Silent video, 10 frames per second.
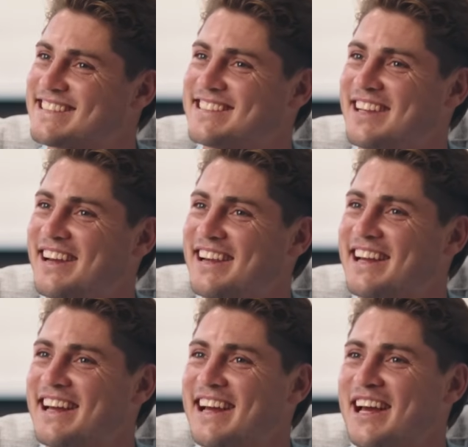So in
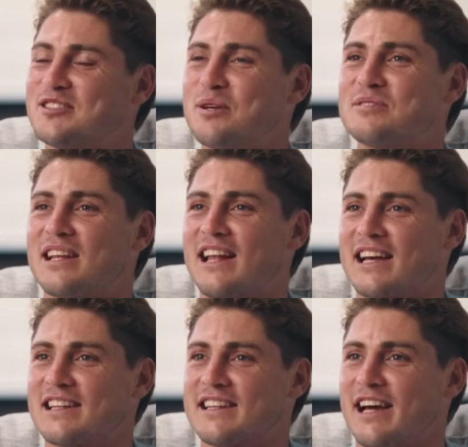terms of
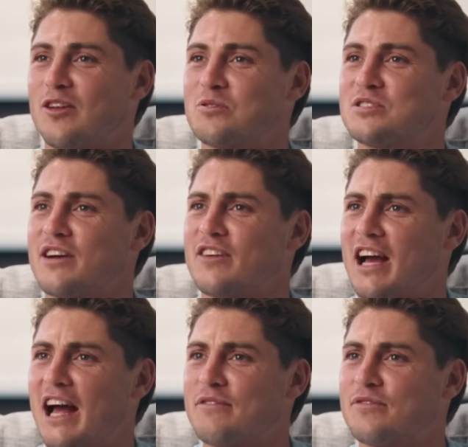like that longevity,
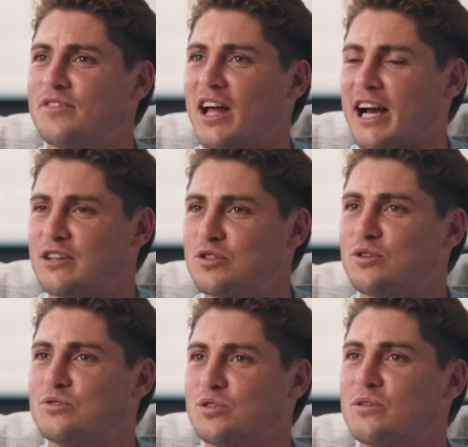I
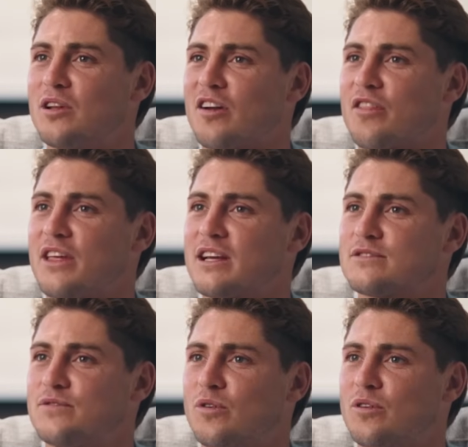do a lot of things
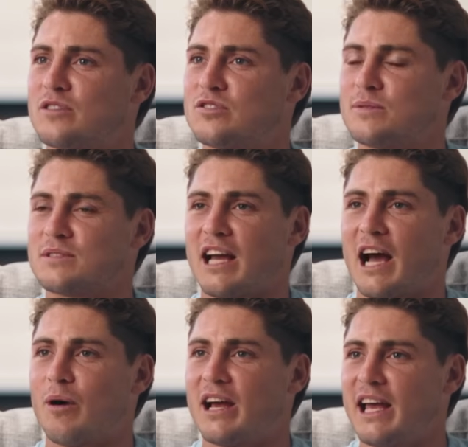for it in terms of
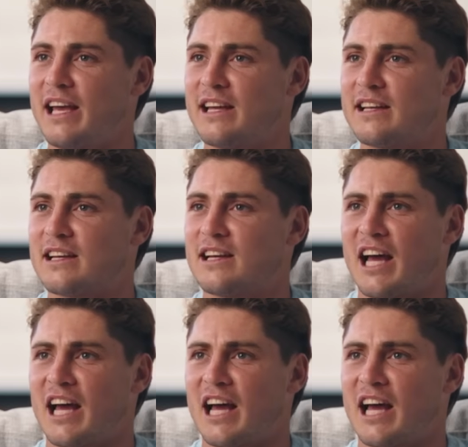how I eat,